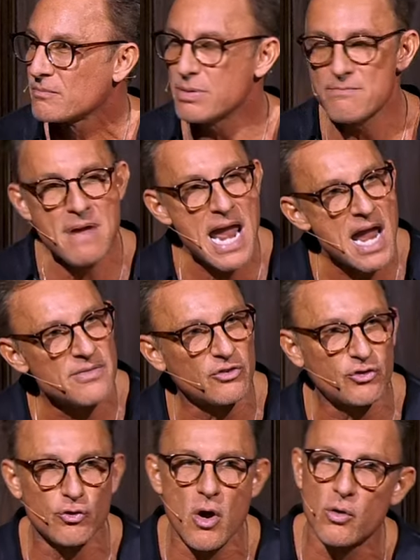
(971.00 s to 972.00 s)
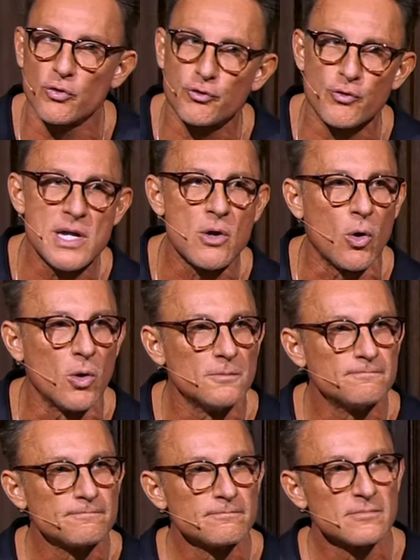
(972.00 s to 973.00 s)
But man, the struggle's real.
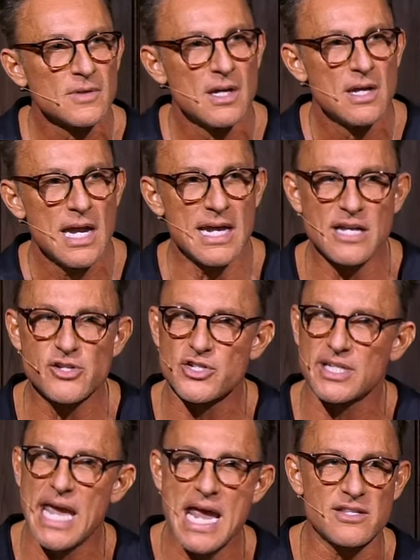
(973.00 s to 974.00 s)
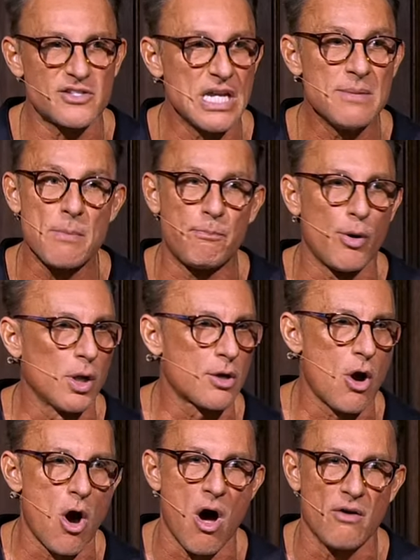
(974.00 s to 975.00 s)
And I just can't seem to pull it
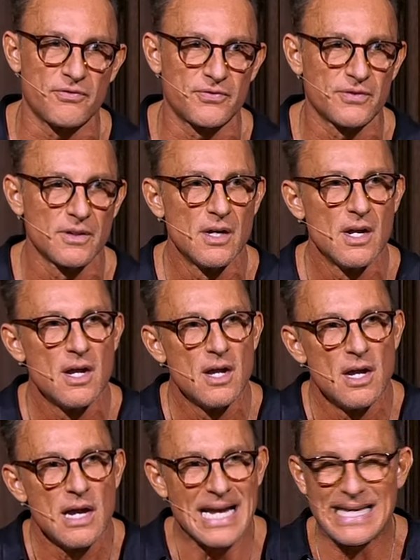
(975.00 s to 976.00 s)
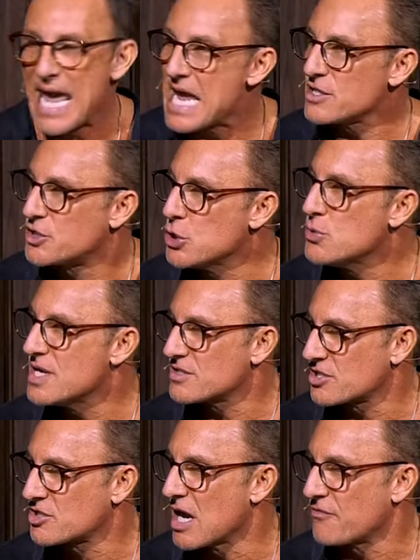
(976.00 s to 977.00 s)
off. I can't do this
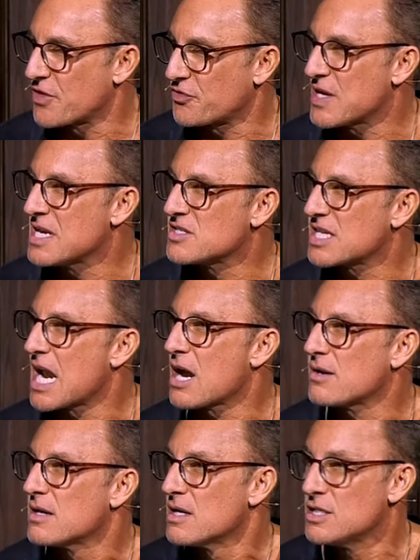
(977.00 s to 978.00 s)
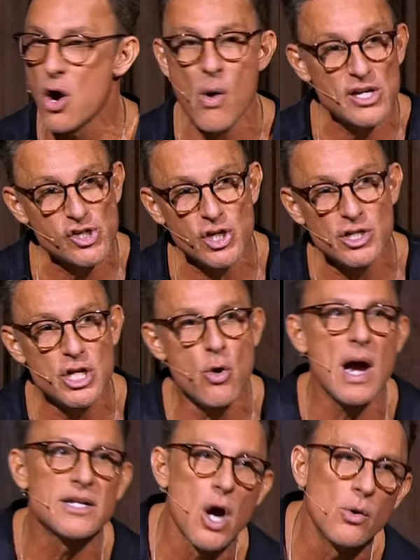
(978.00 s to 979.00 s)
stuff. The things that I know I should do,
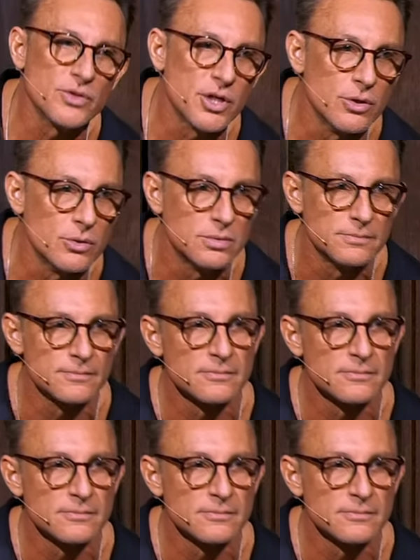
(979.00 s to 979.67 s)
I don't do.